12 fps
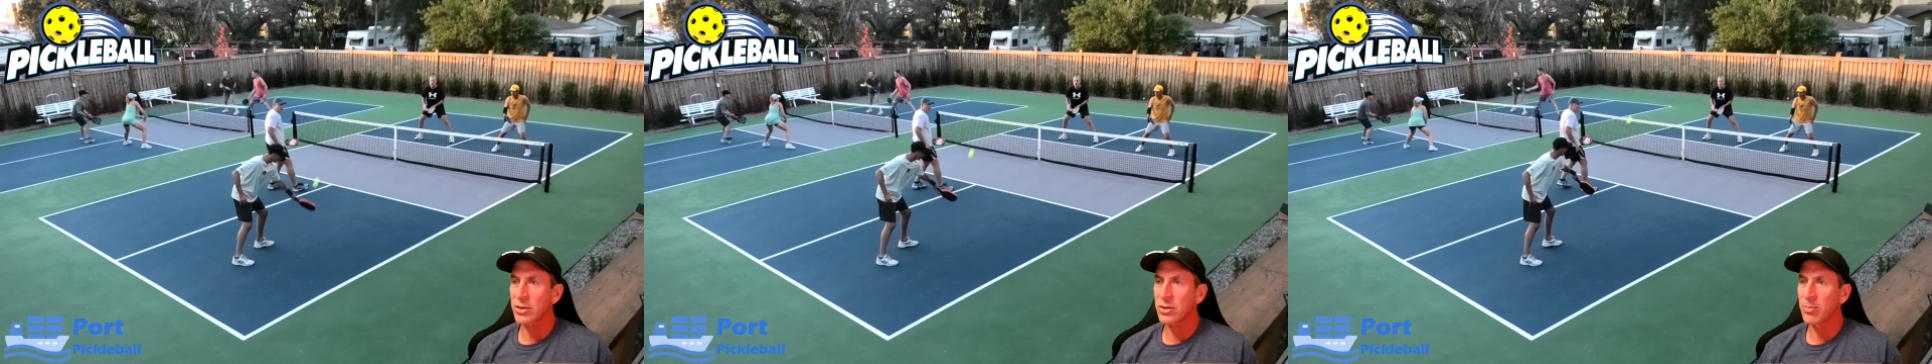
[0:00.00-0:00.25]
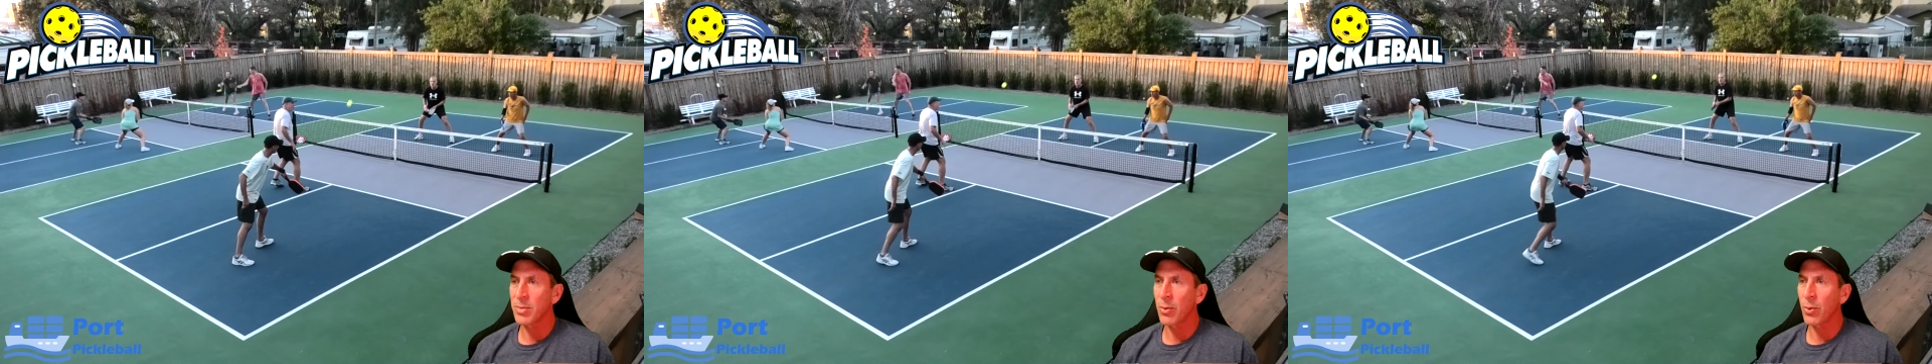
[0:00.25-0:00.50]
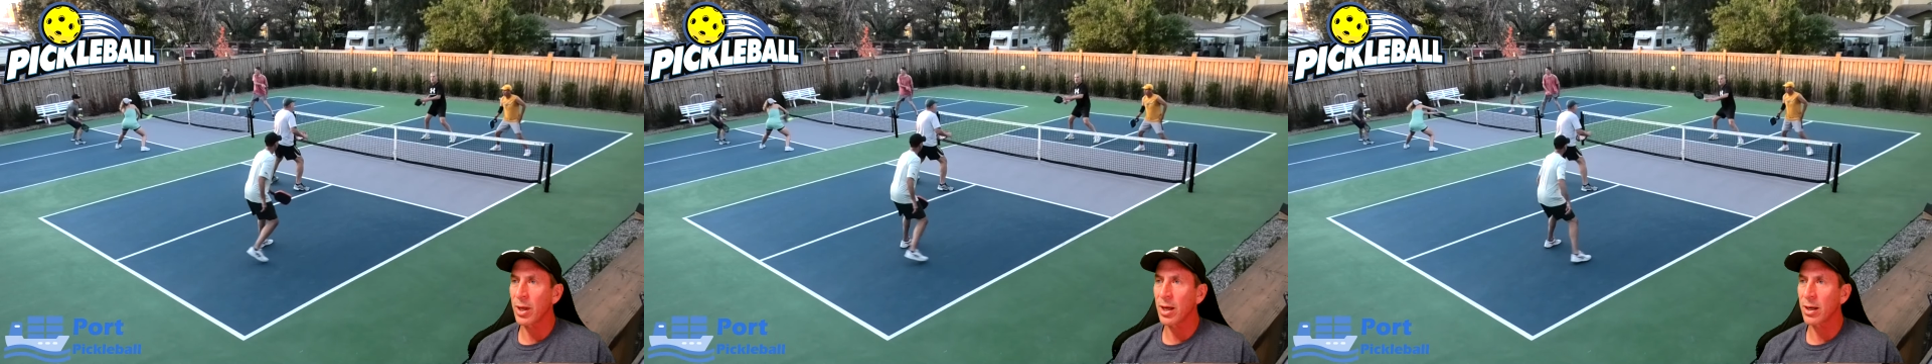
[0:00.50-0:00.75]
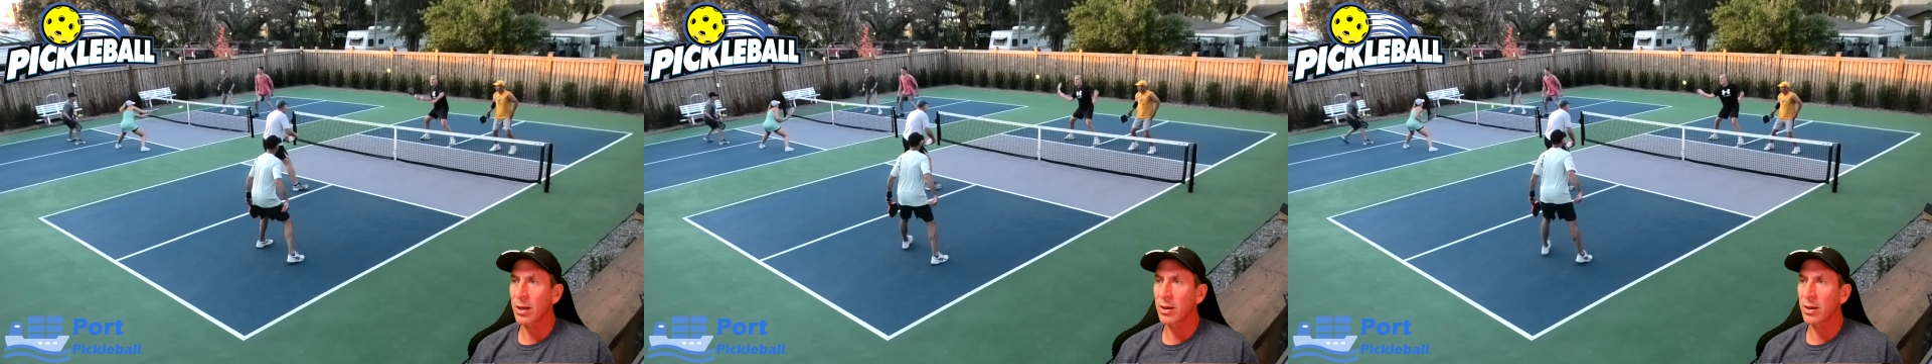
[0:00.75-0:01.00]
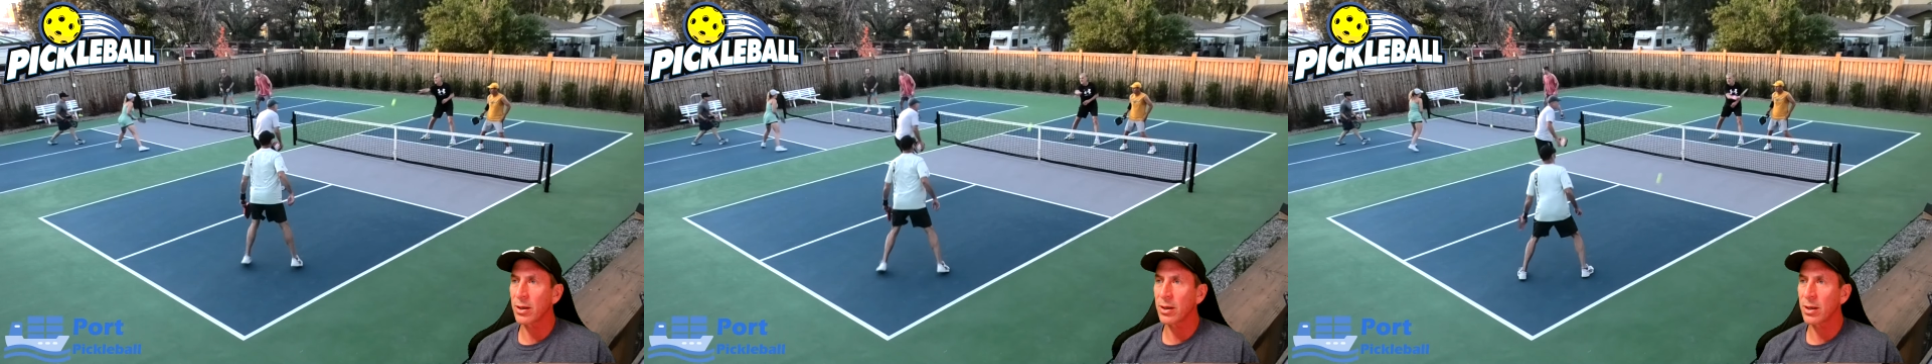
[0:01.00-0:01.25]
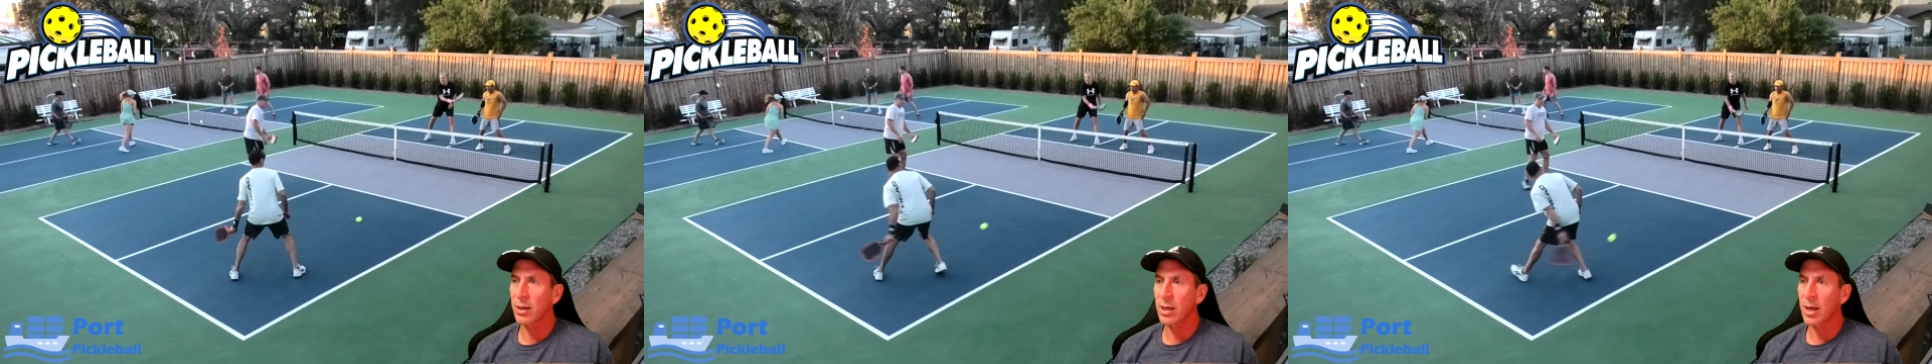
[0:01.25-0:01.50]
So maybe we got an
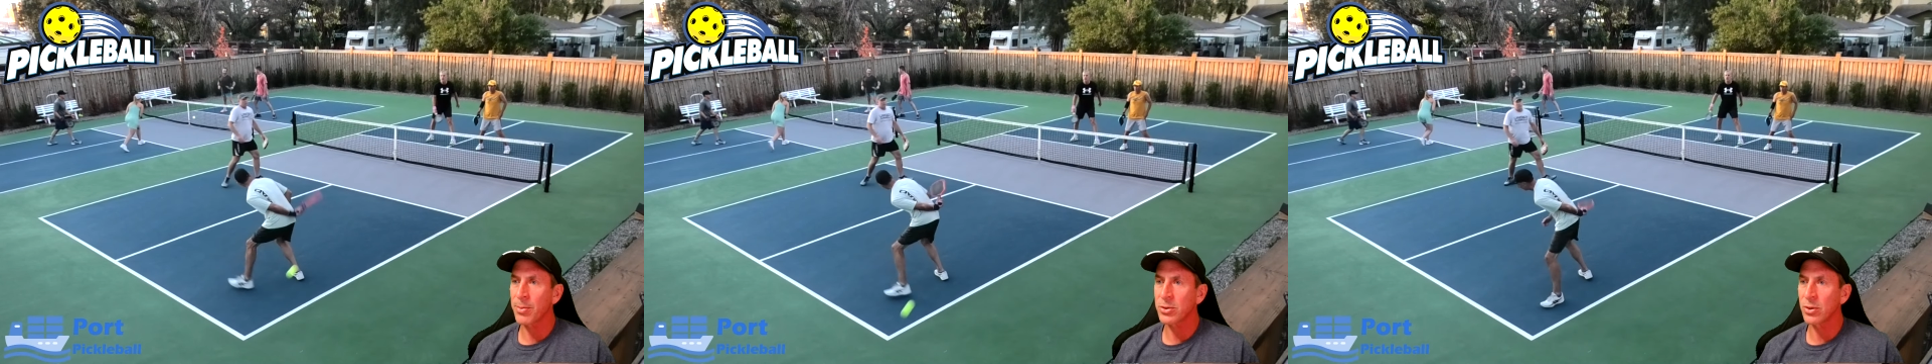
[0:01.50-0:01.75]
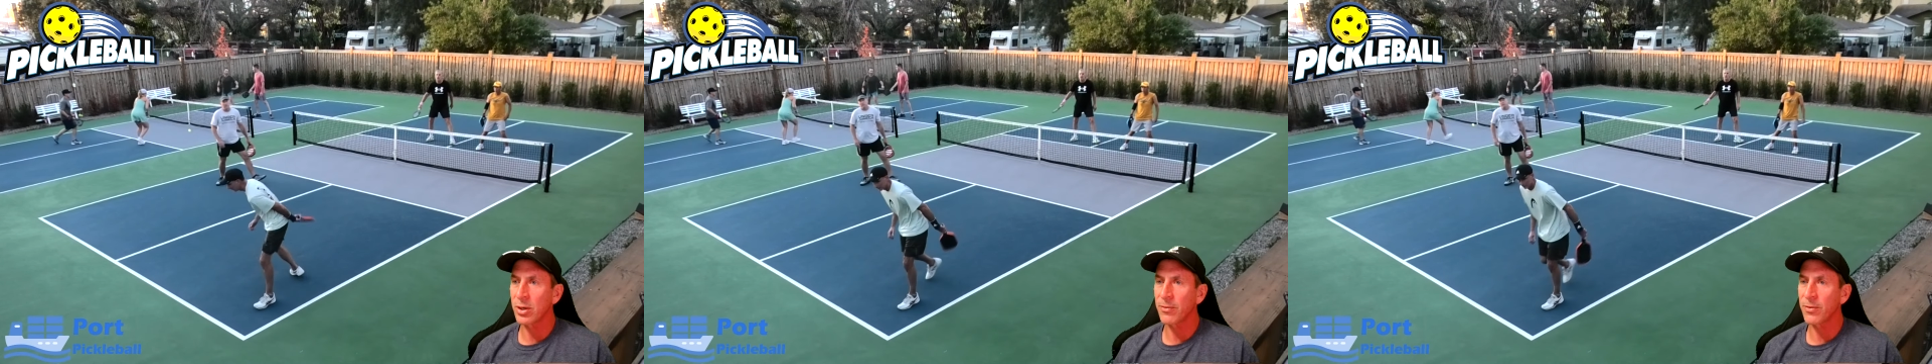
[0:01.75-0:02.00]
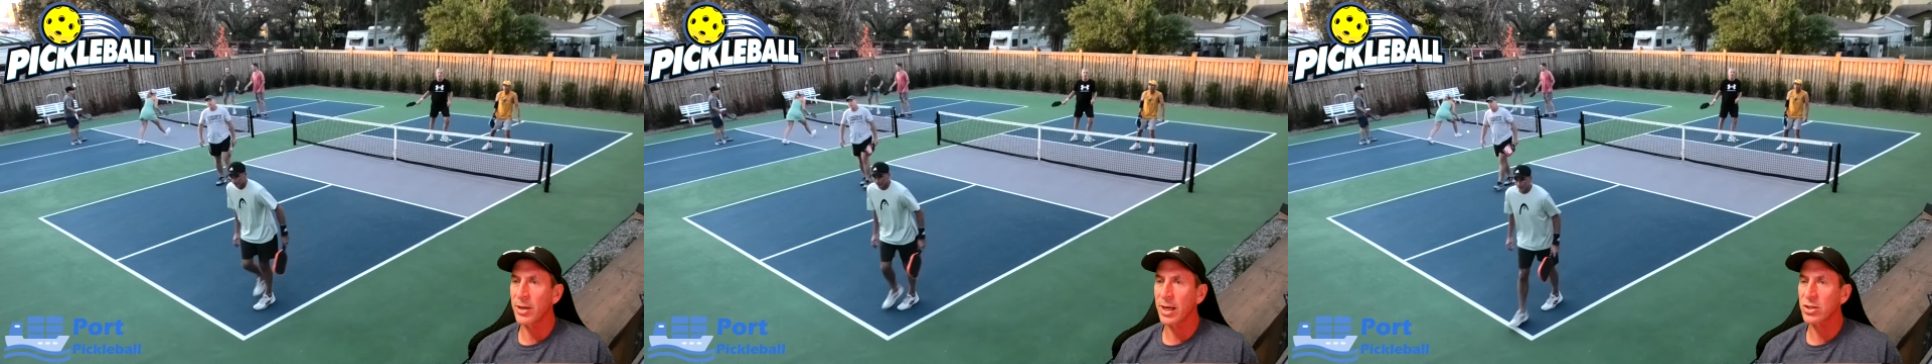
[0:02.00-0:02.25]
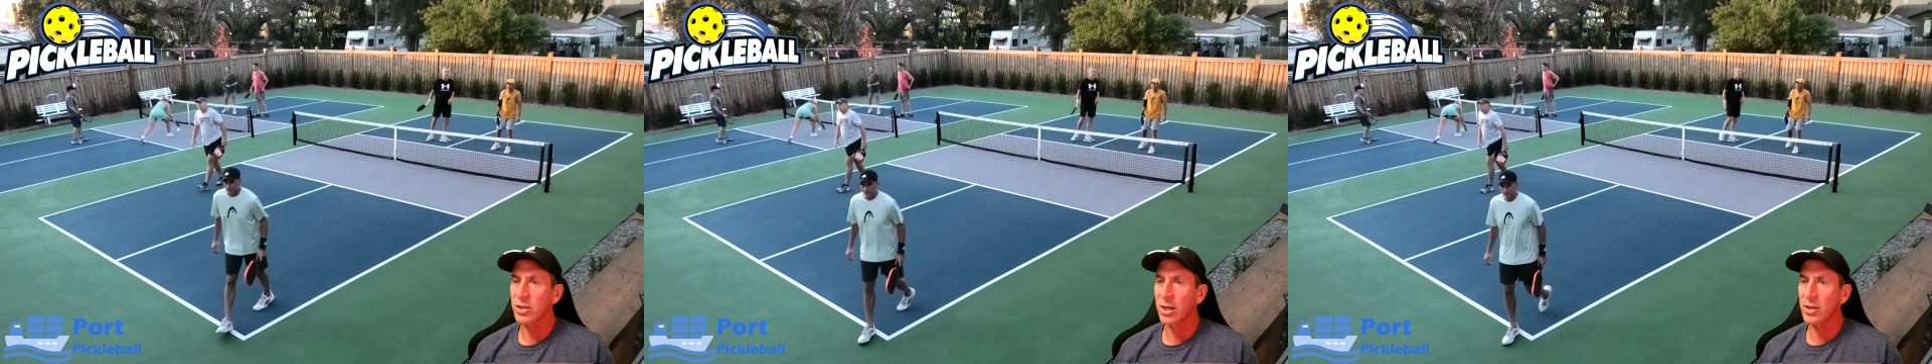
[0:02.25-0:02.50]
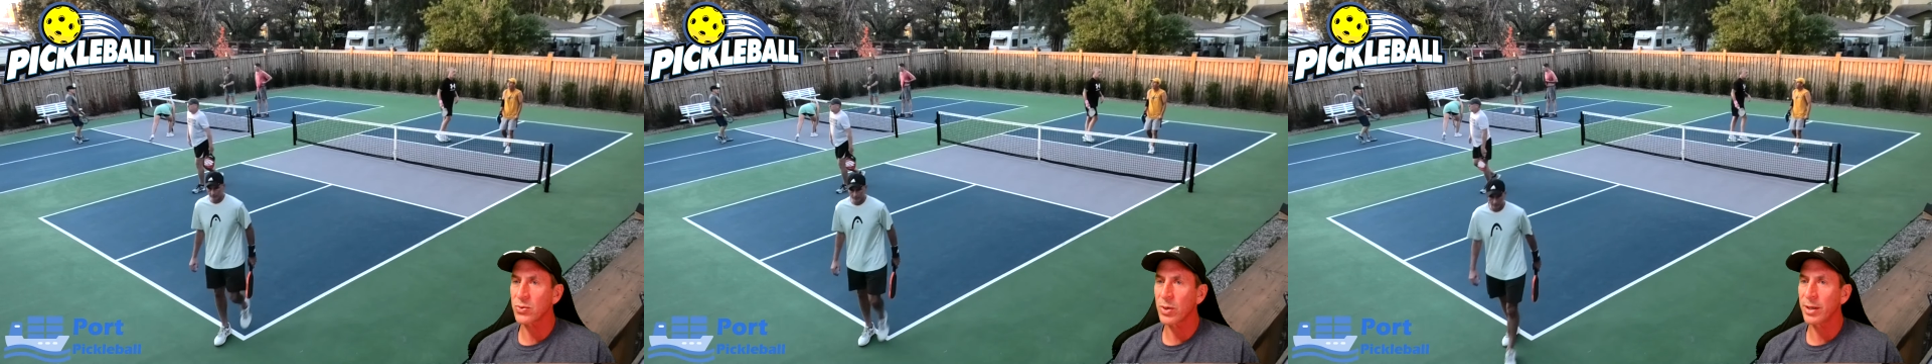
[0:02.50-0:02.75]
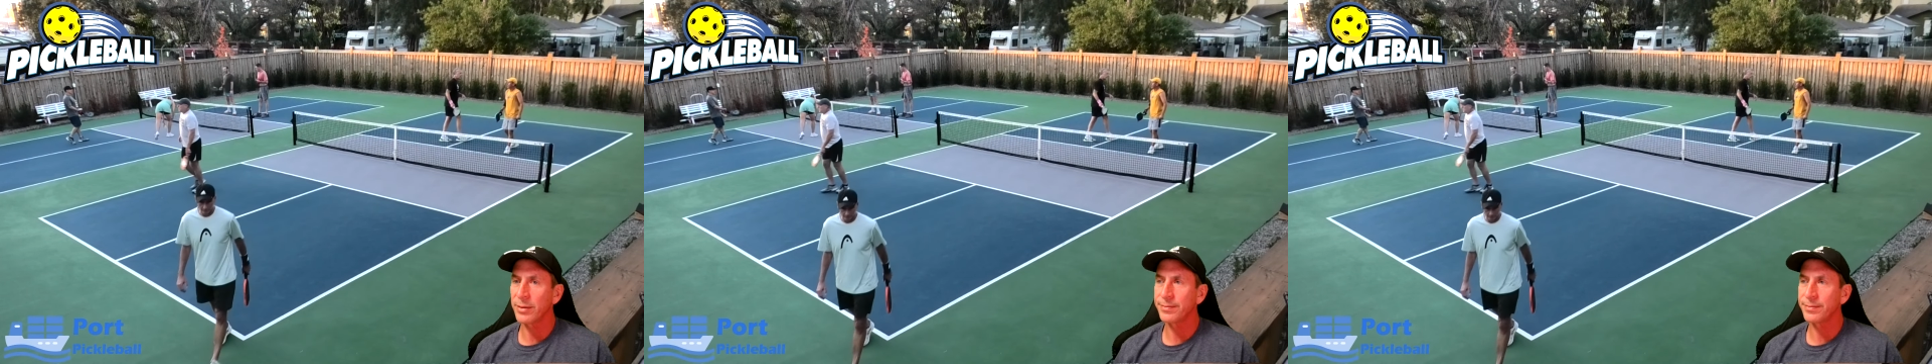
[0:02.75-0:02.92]
opportunity for the next shot as well.